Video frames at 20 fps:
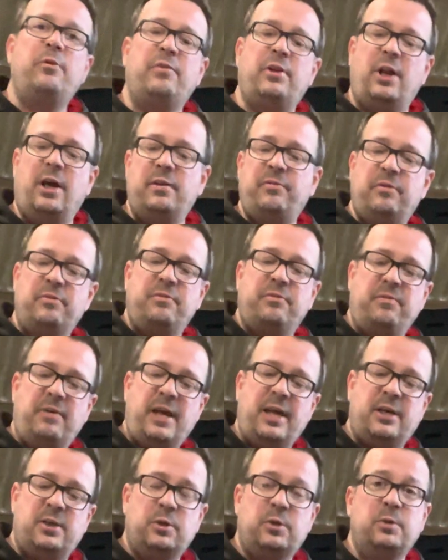life of the
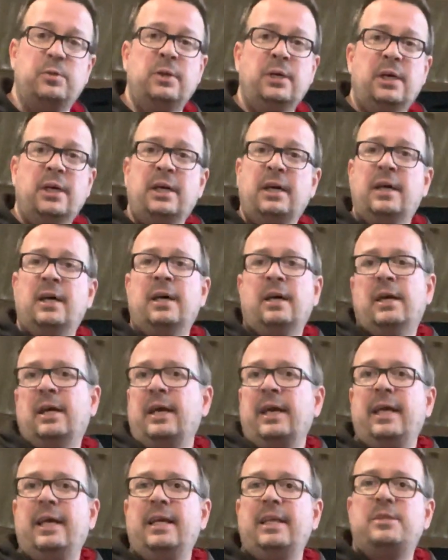vehicle?
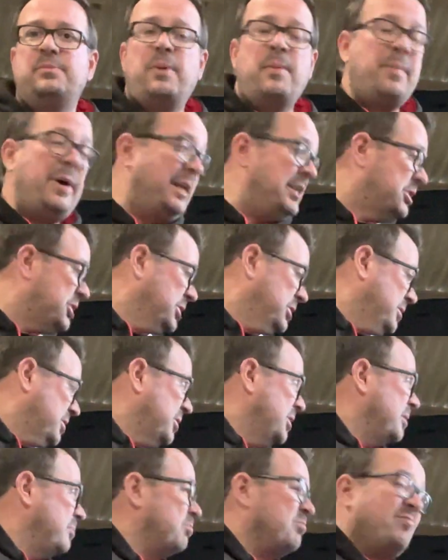It's been mentioned
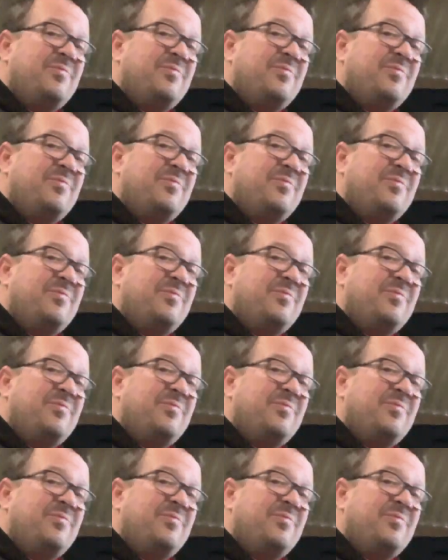that